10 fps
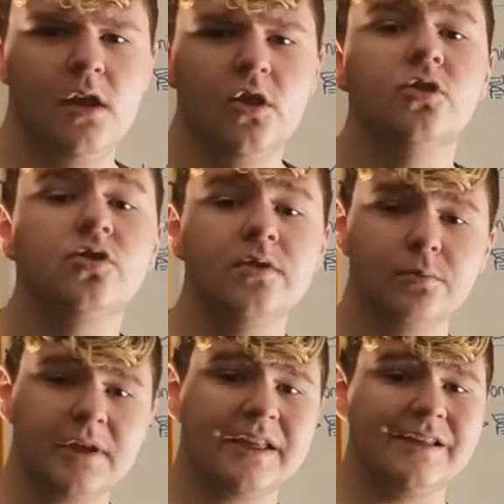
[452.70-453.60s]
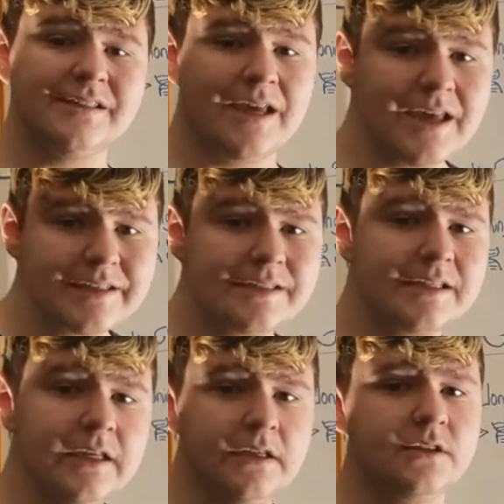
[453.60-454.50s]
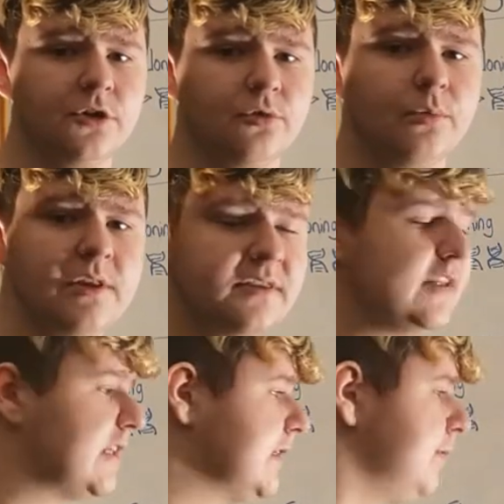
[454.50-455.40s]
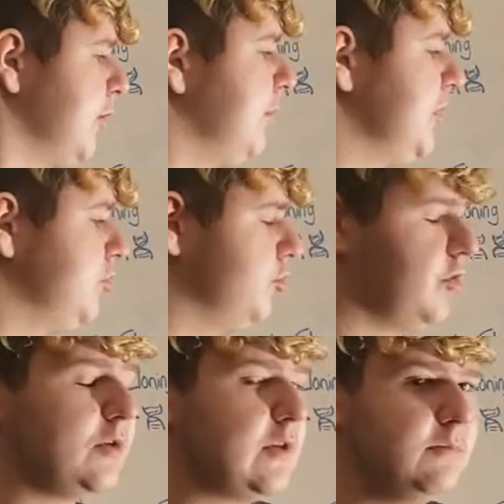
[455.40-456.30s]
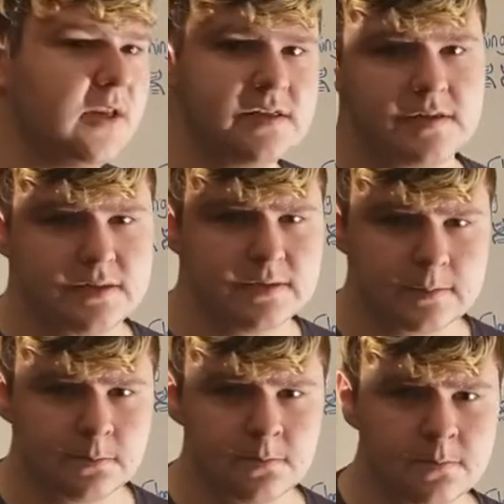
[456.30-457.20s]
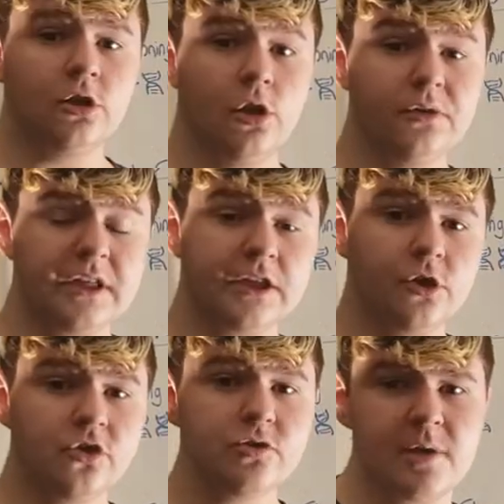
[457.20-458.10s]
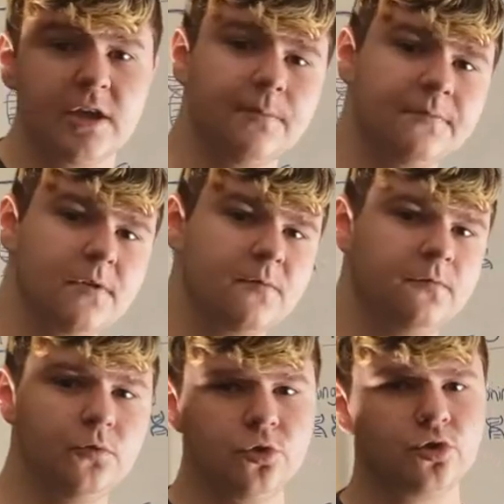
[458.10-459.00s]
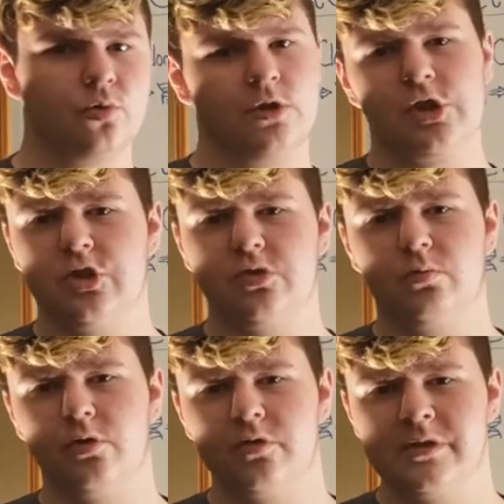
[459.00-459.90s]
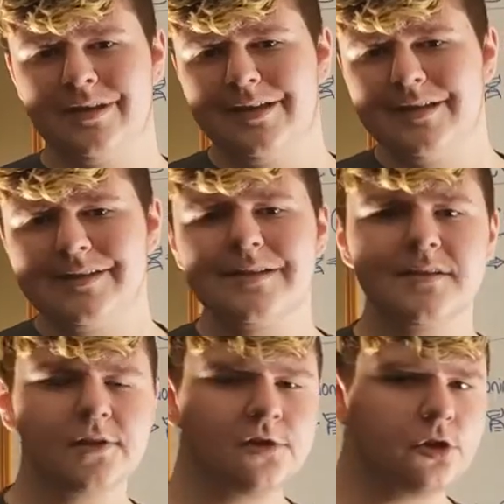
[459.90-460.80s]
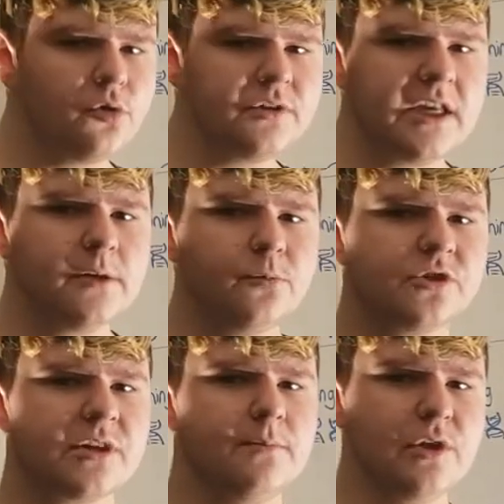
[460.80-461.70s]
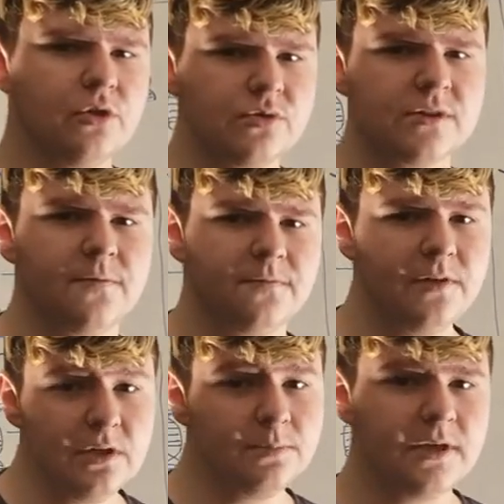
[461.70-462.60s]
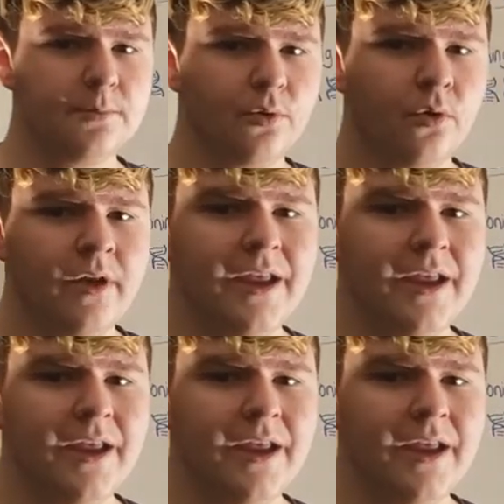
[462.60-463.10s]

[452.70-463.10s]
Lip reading: so that we can test easier with these experimental drugs and medicines. Cloning can also make up for the food shortage in the world, since the cloned animals can be used to feed people,